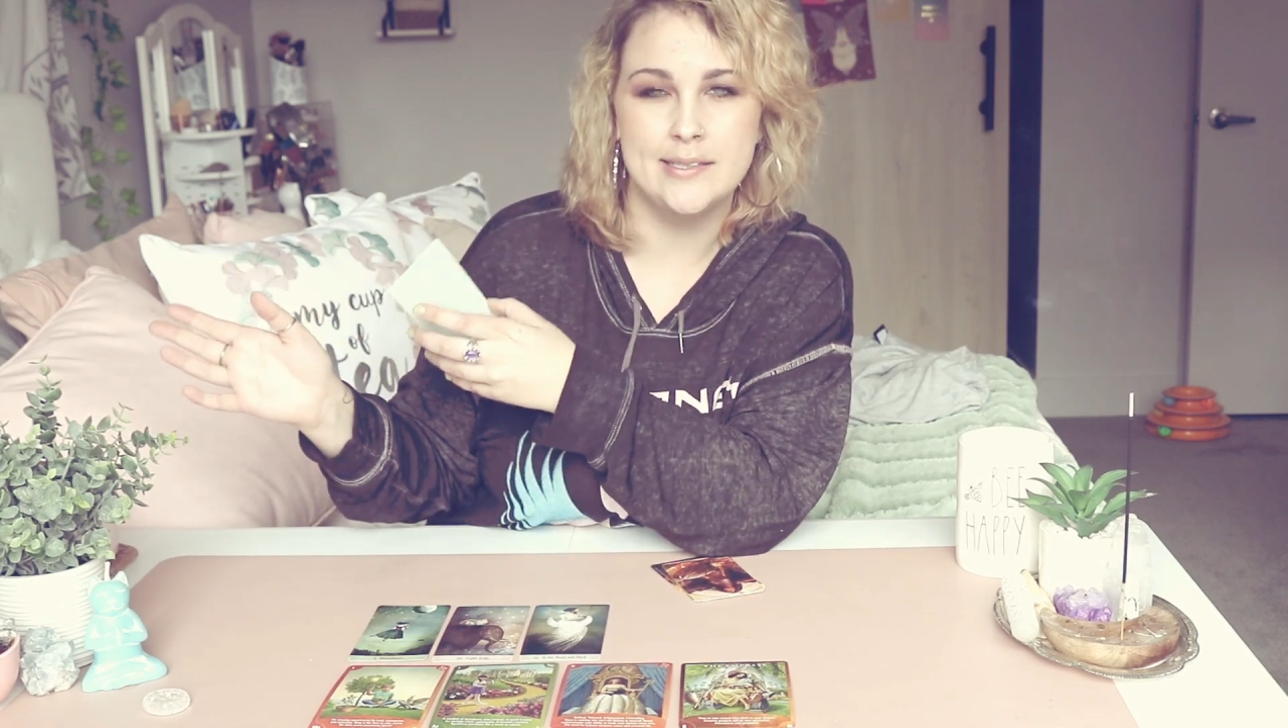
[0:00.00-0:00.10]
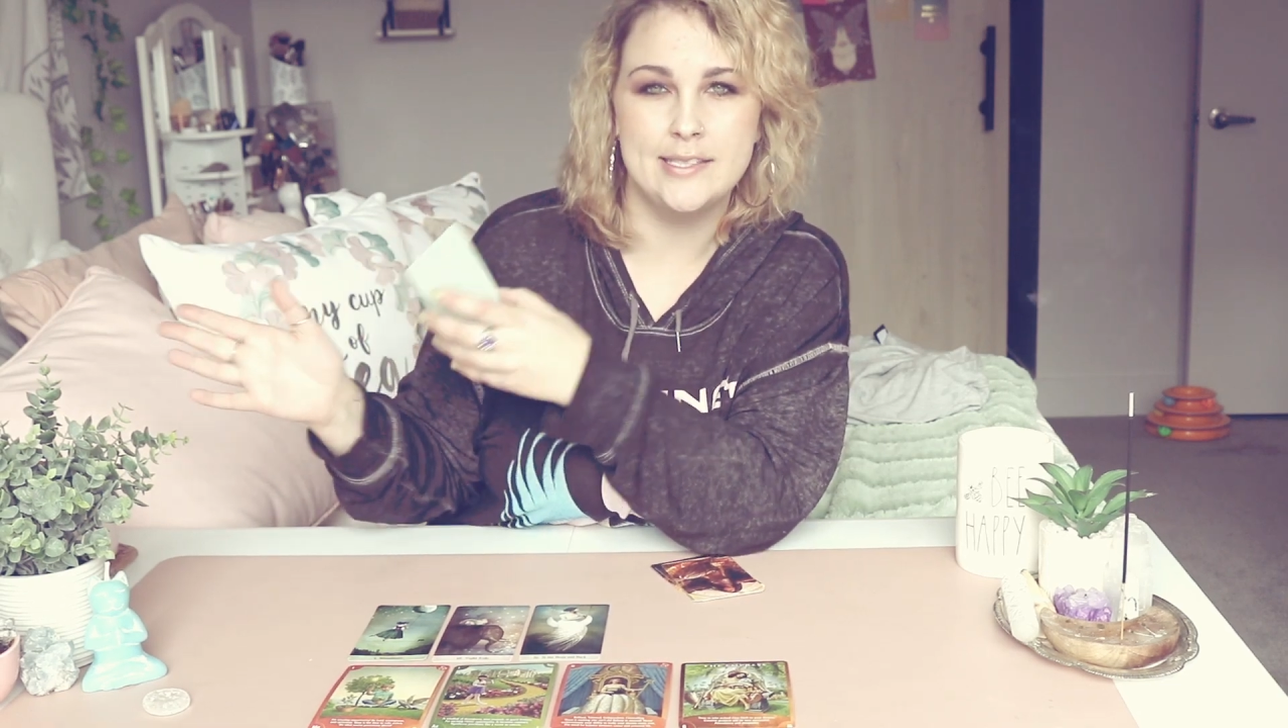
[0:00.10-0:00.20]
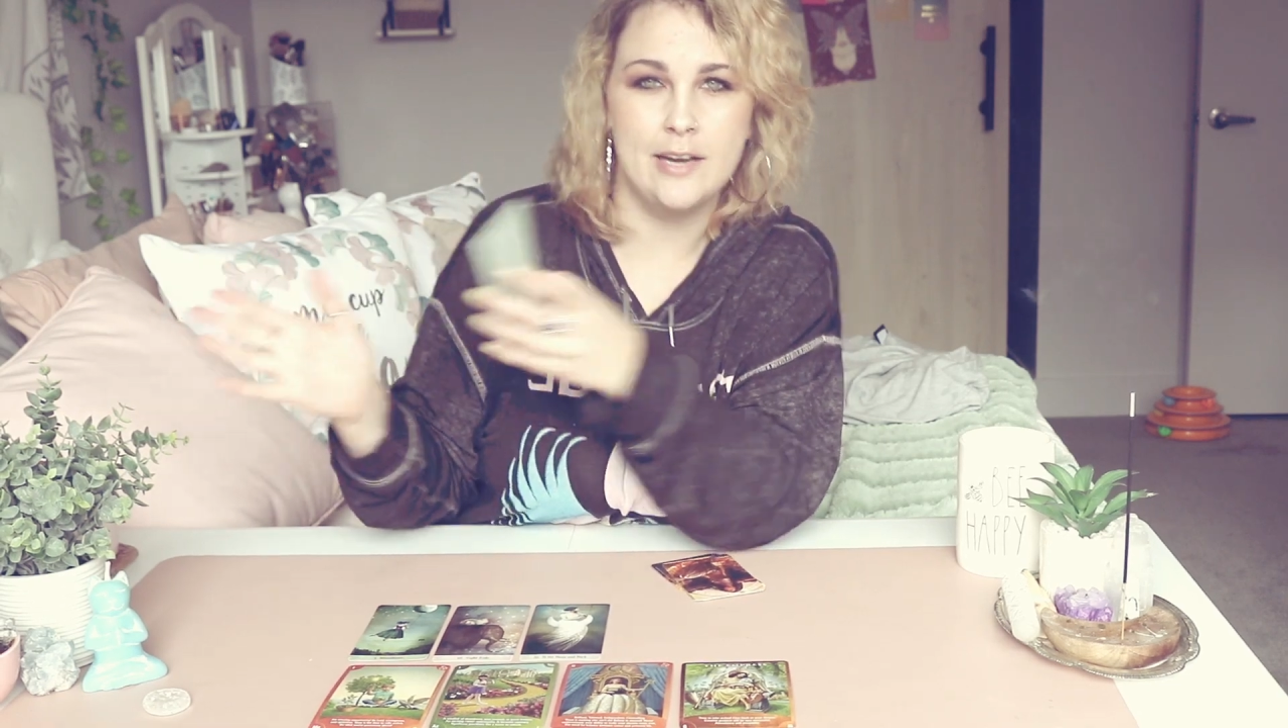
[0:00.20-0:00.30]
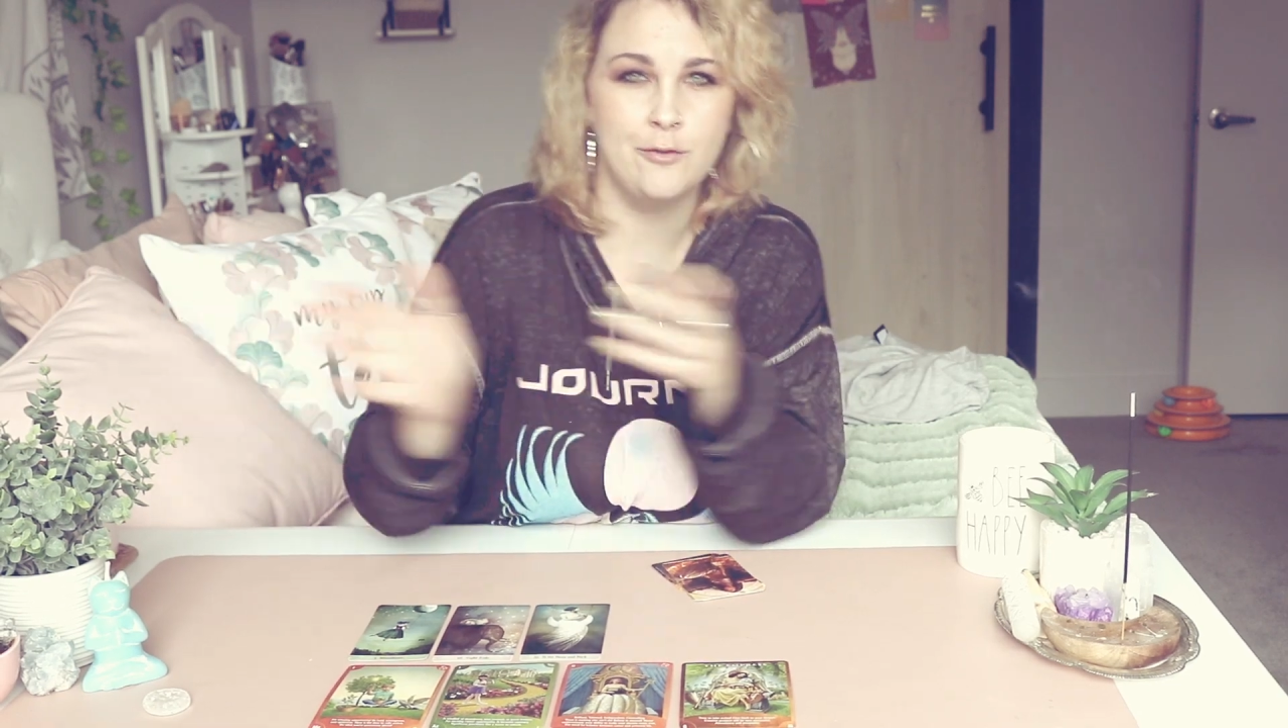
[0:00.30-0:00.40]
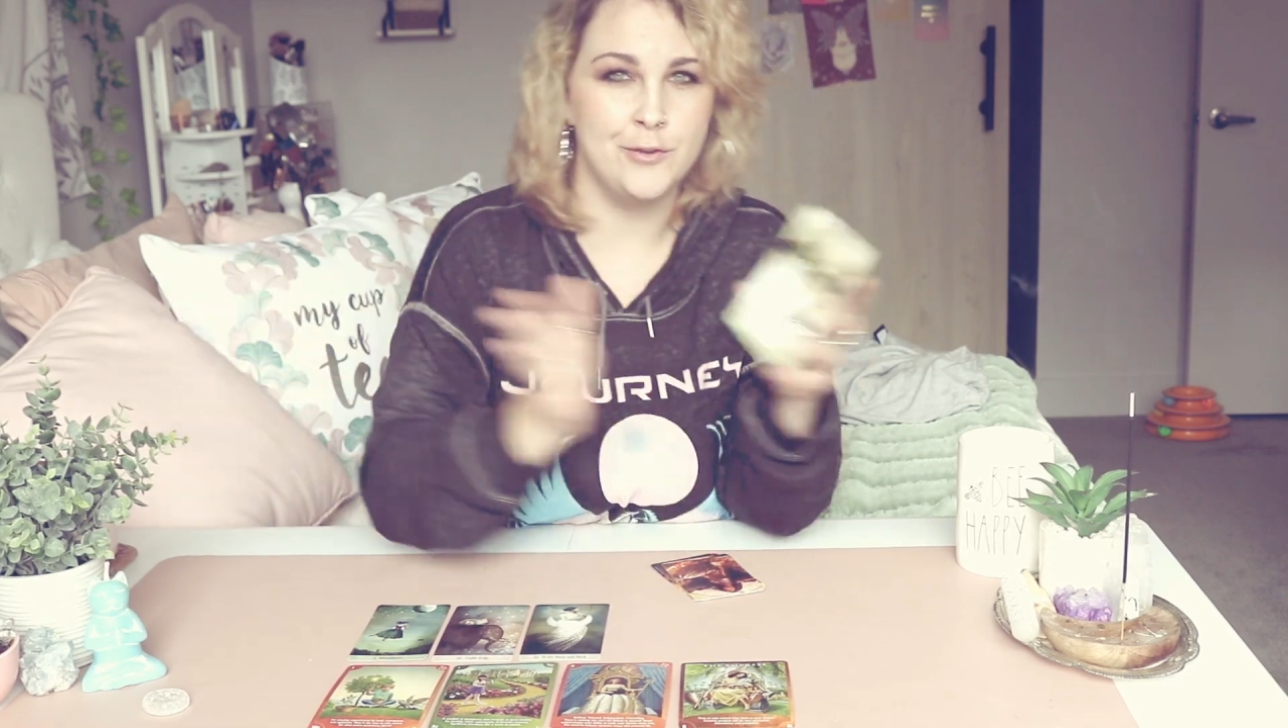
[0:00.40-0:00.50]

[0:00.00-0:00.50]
instead of